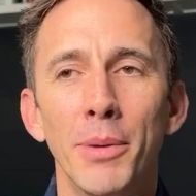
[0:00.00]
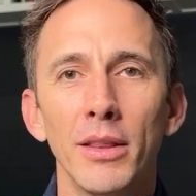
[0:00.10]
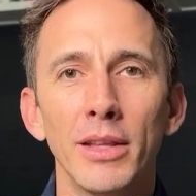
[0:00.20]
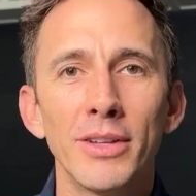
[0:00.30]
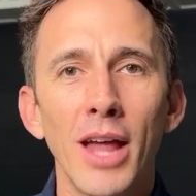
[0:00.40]
But
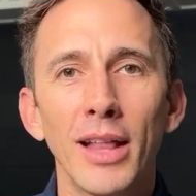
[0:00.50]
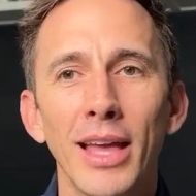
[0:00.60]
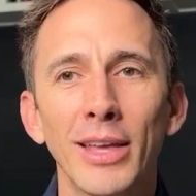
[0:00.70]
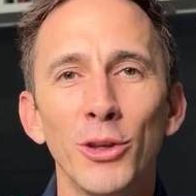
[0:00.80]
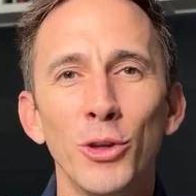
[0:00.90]
it's not
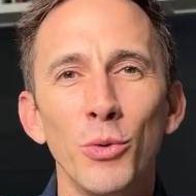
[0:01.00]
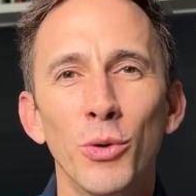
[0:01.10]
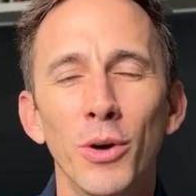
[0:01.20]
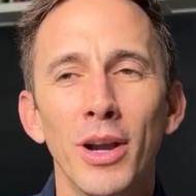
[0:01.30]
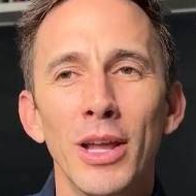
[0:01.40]
like you
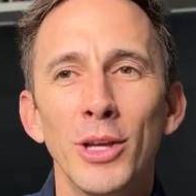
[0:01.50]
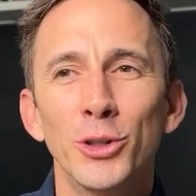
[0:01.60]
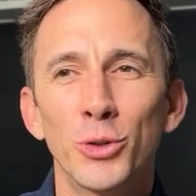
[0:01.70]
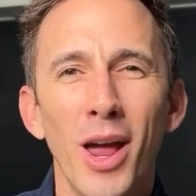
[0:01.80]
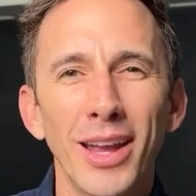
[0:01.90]
were
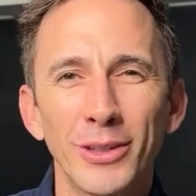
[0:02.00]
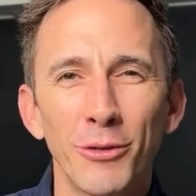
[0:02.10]
trying